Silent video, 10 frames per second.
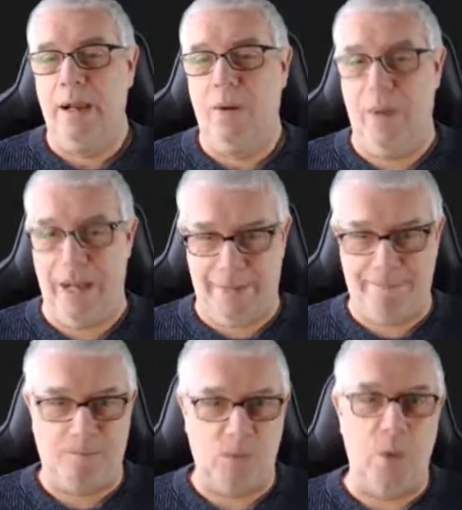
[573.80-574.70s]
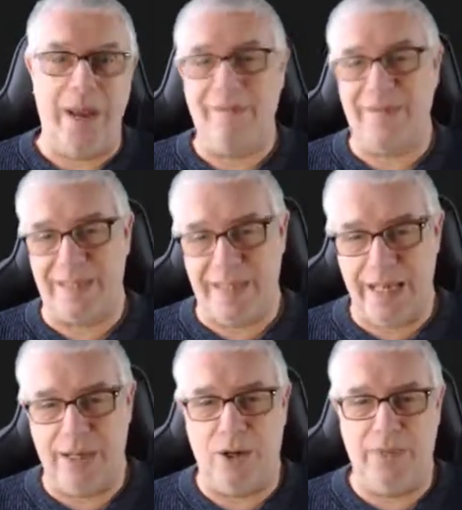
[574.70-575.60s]
Well, we have
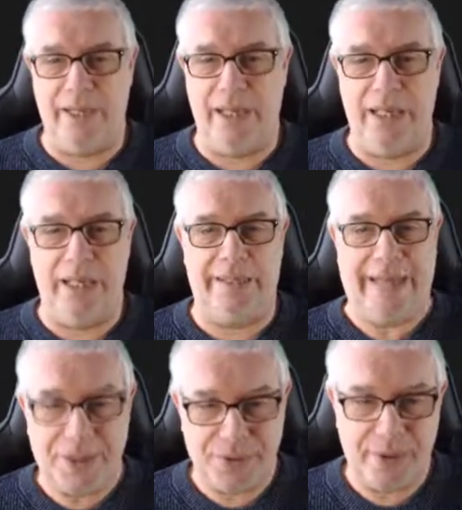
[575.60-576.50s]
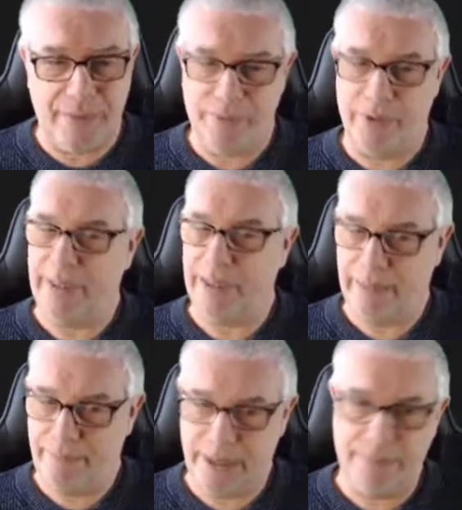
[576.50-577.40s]
seen the texture import and the
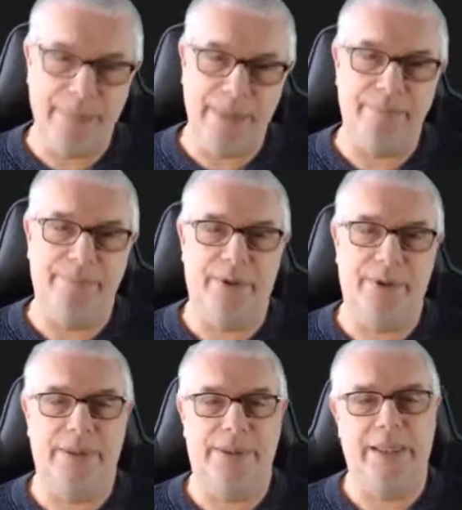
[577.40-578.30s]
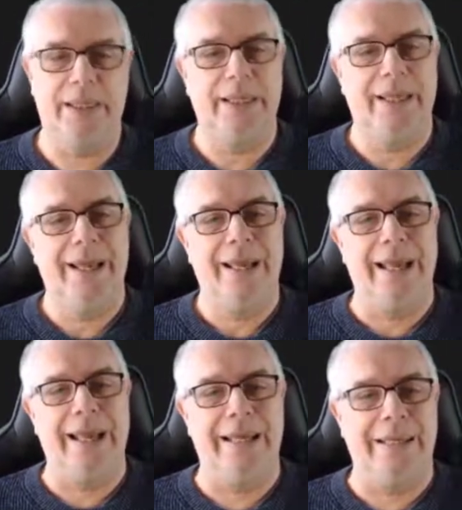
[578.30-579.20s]
bitmap import,
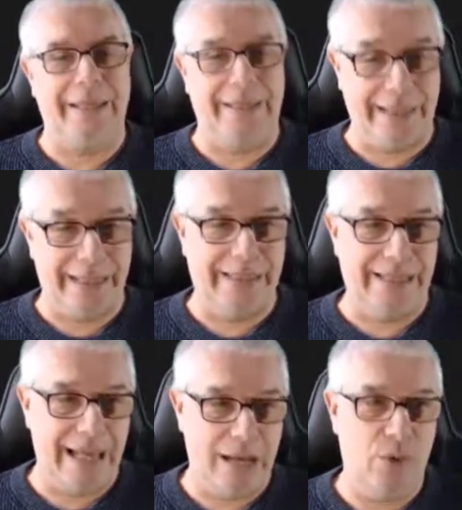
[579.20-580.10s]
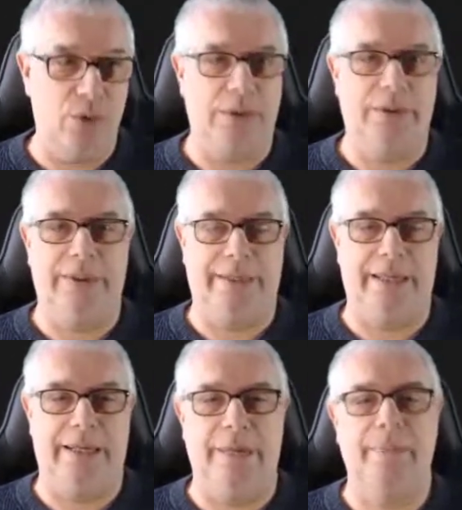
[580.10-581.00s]
and it is now the
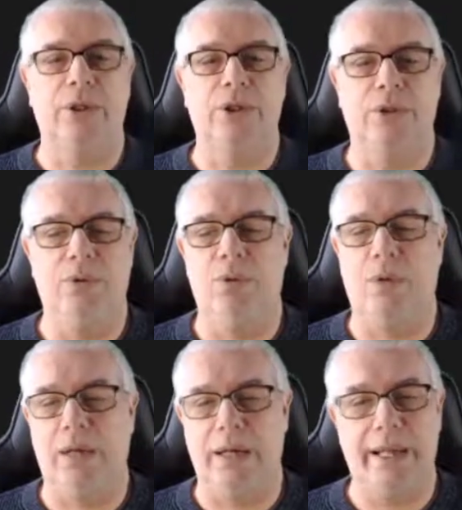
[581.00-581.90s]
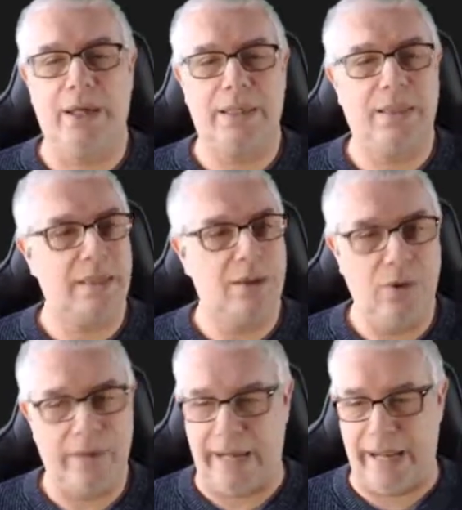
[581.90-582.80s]
time to click
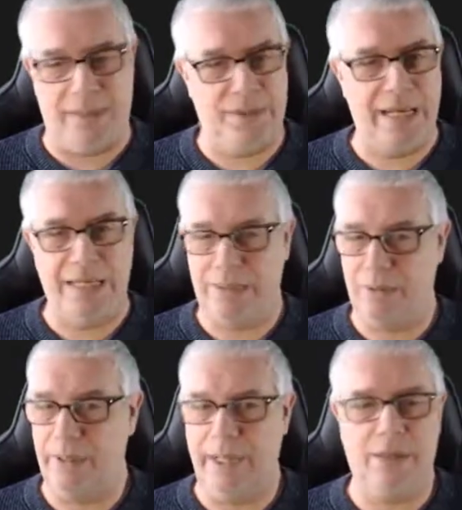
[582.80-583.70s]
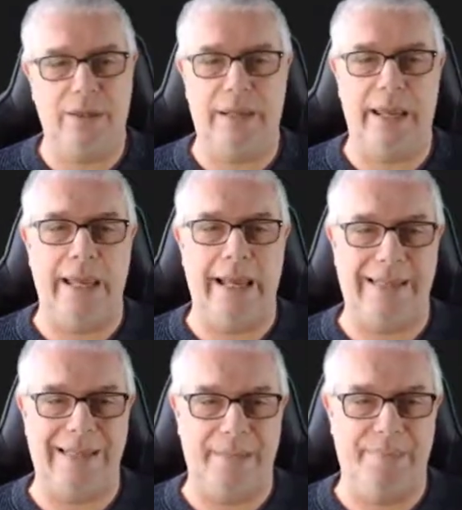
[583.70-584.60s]
OK, just to click OK,
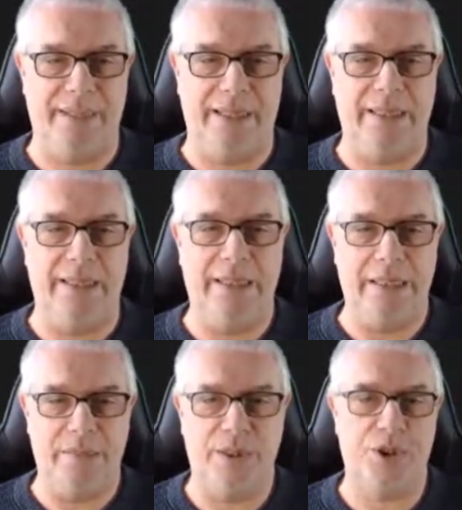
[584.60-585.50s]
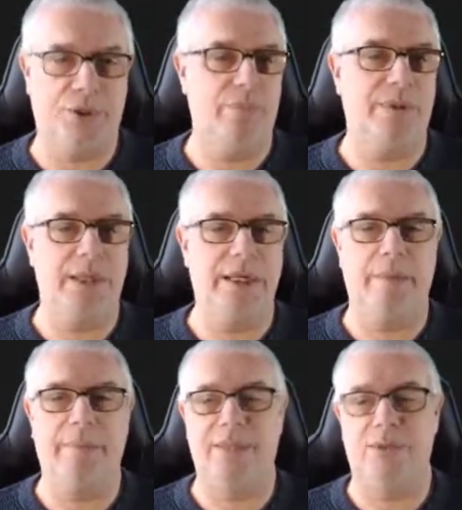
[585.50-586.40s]
accepting the image to material,
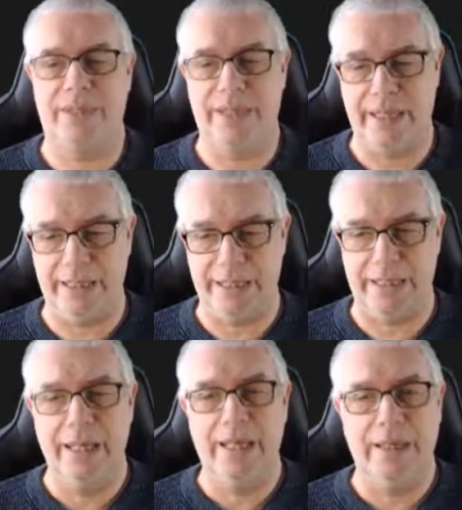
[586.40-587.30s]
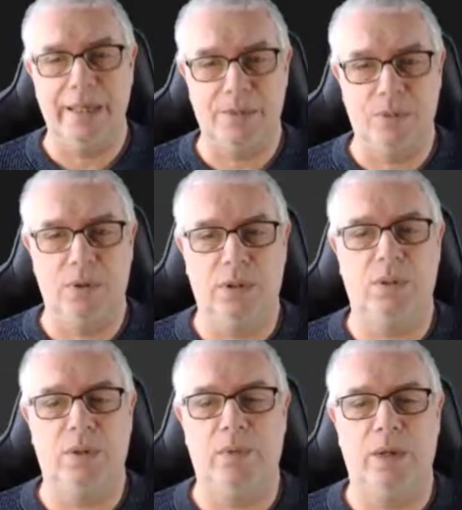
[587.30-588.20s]
because this is what
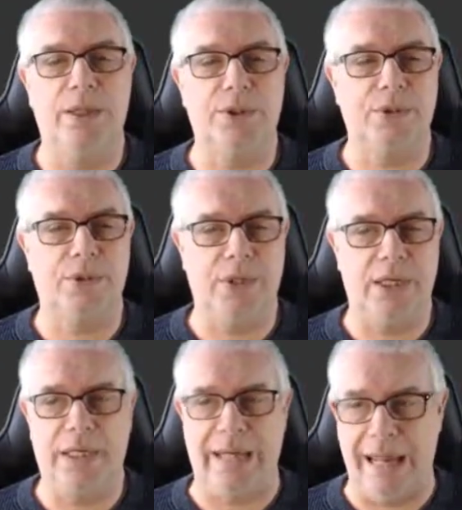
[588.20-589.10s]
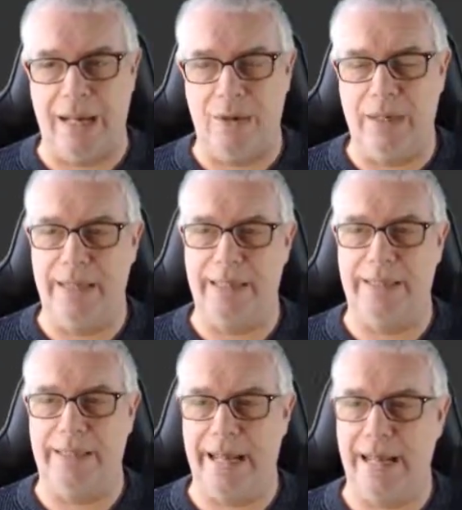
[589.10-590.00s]
we want to see now.
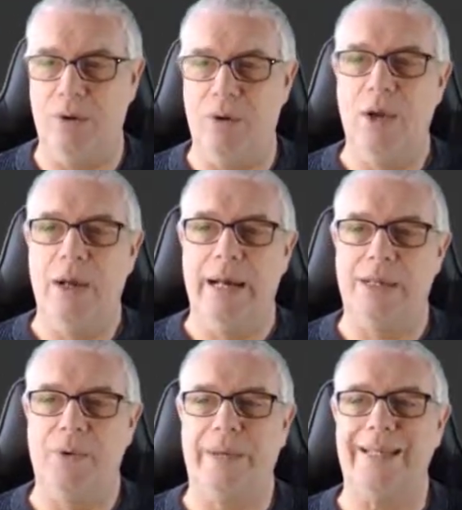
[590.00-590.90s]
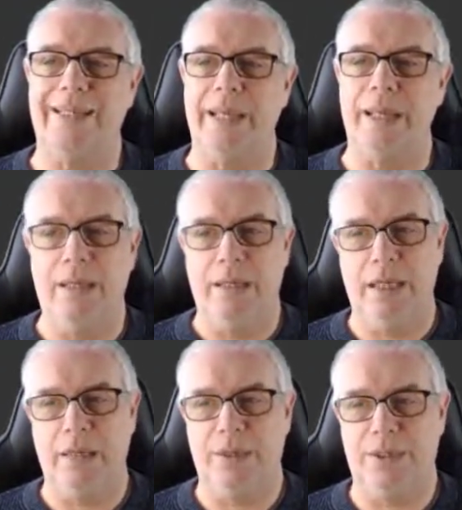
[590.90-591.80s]
And now, as you can see,
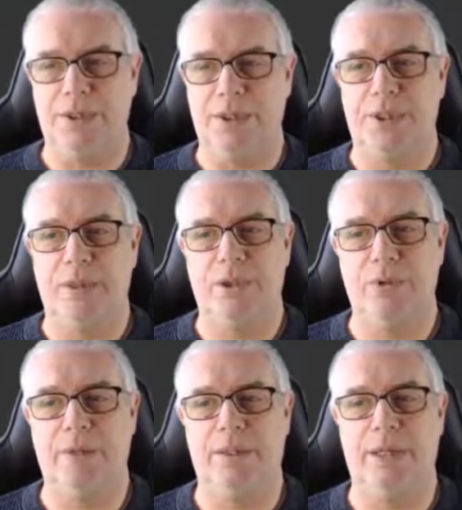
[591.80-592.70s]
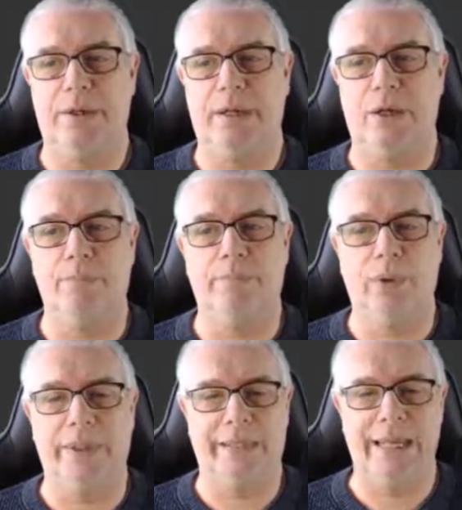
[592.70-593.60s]
image to material
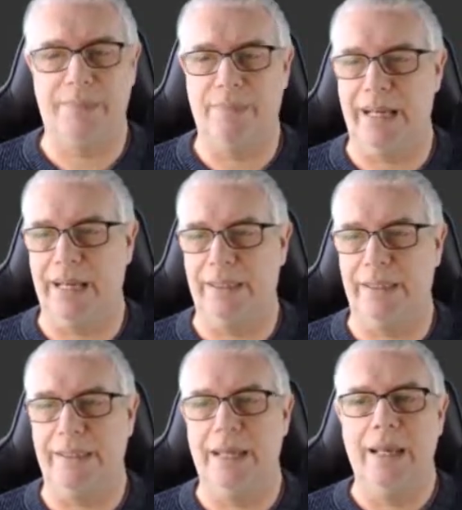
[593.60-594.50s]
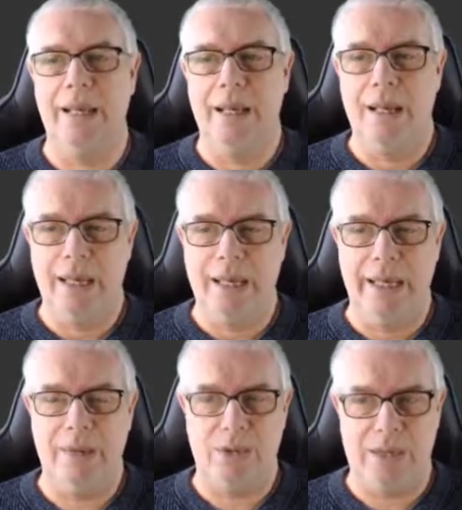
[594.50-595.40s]
component has been added.
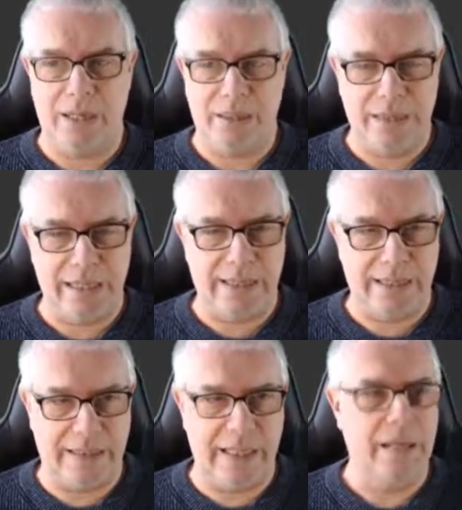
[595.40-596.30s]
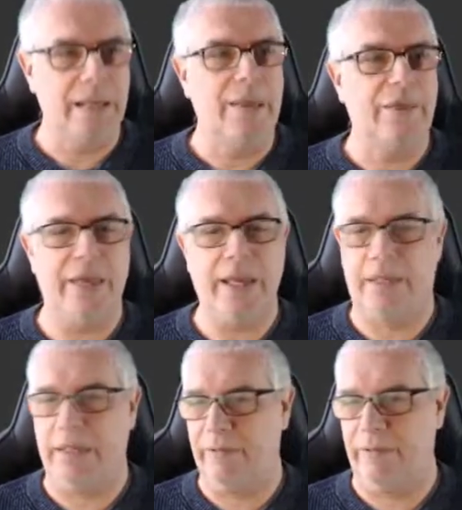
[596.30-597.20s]
He was just
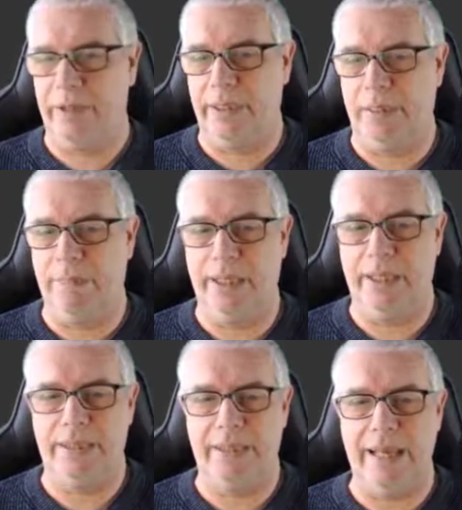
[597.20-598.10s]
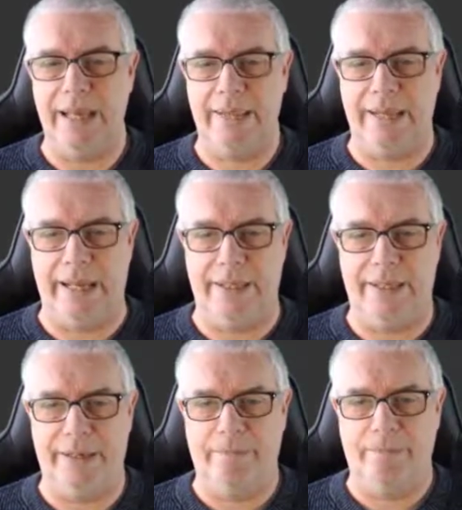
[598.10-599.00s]
thinking for a little bit, and then
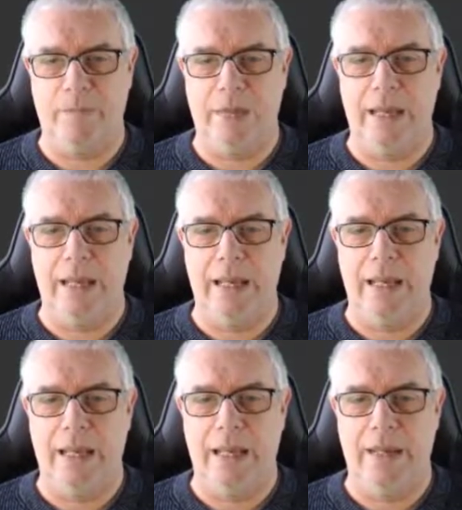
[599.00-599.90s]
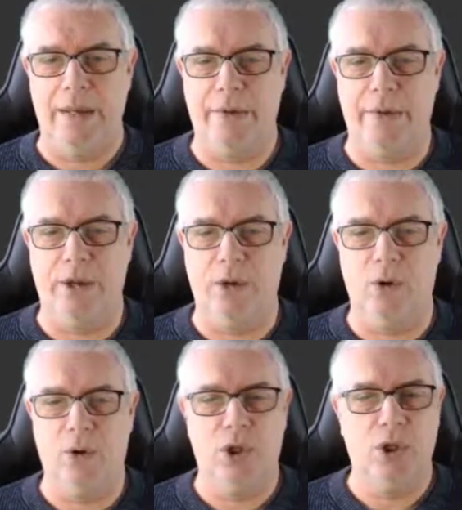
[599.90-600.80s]
Here we go.
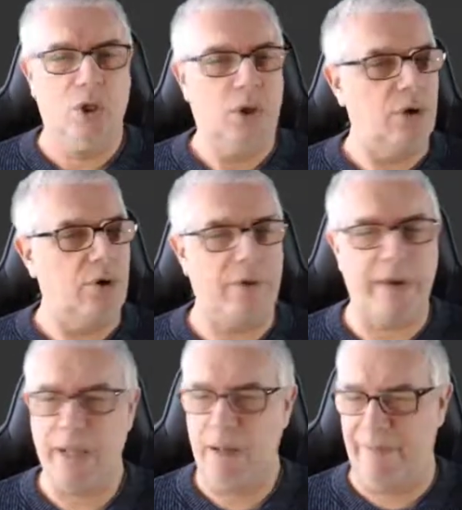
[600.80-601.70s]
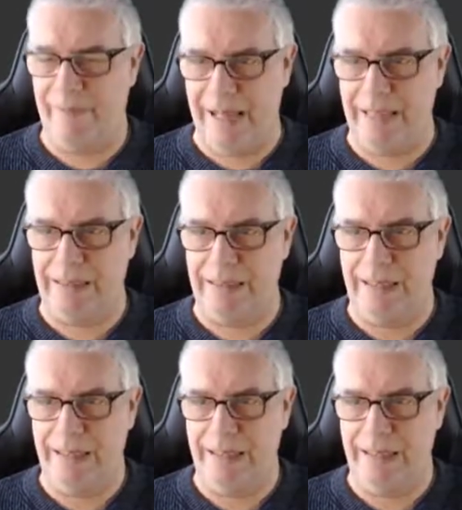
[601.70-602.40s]
Real fast.